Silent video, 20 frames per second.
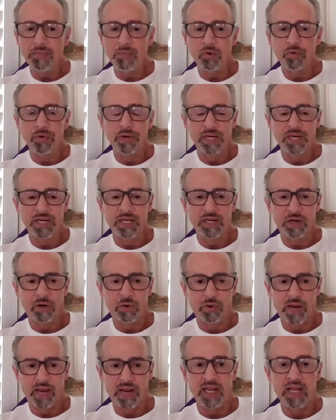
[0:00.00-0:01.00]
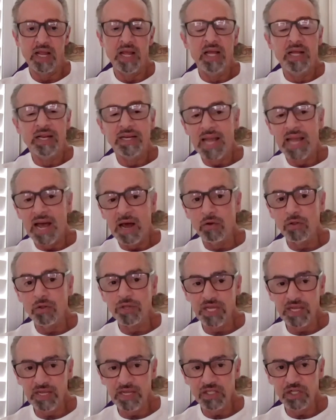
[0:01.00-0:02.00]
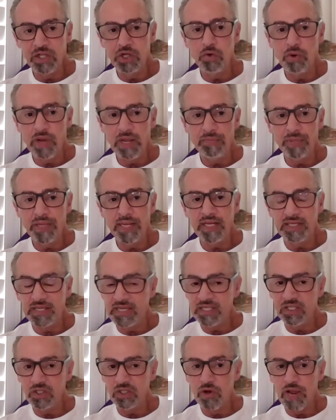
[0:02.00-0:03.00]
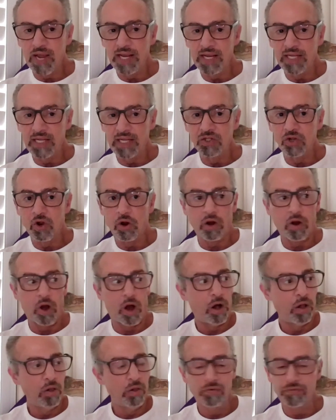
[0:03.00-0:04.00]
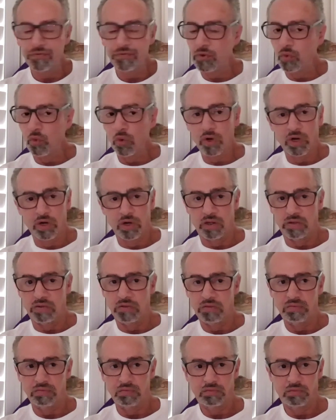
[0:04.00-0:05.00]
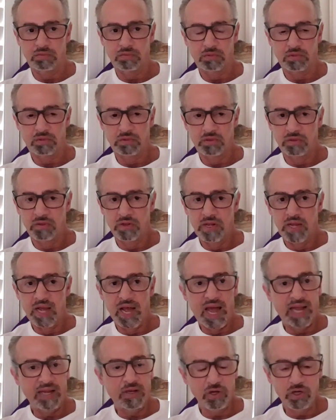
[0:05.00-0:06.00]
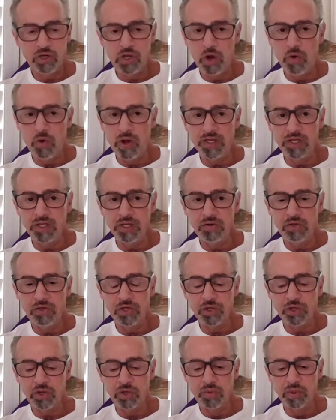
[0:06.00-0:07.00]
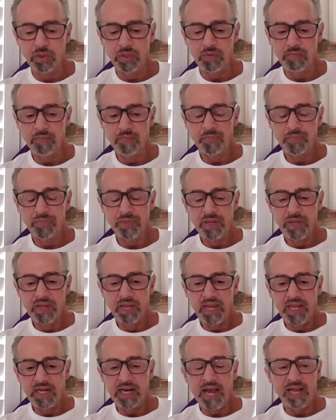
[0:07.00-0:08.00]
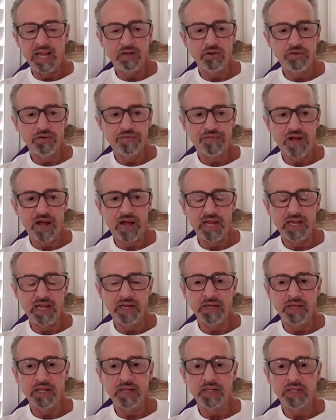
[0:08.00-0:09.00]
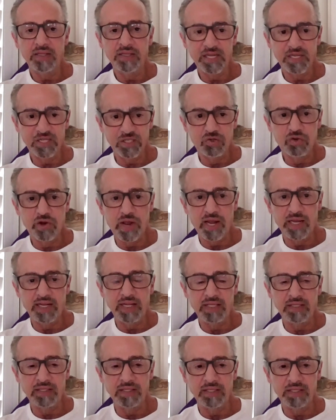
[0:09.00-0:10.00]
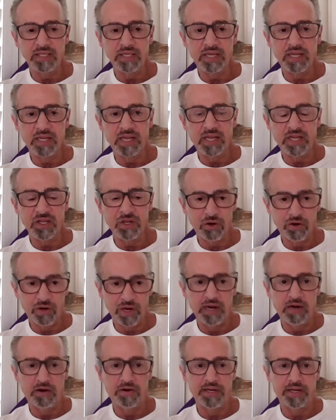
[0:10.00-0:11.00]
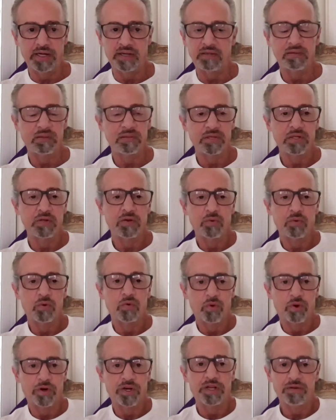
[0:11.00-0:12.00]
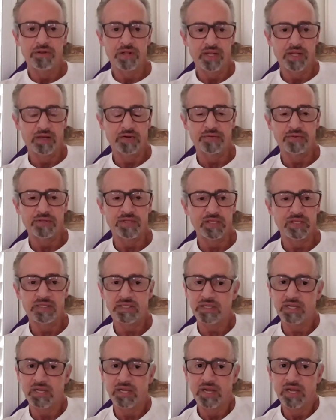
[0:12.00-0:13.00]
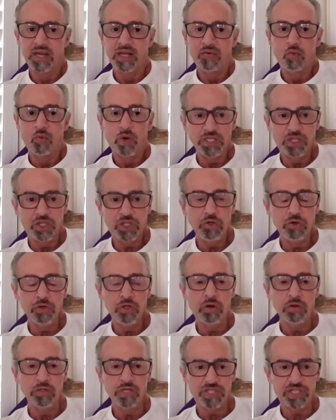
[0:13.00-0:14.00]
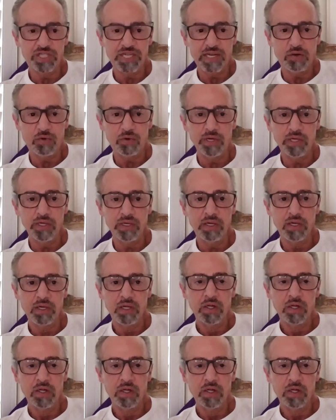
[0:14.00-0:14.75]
Marina del Rey? Now, these UAP, these dragons are all over the world. I could go on YouTube and I could find these dragons in your area where you live. Once you know the secret,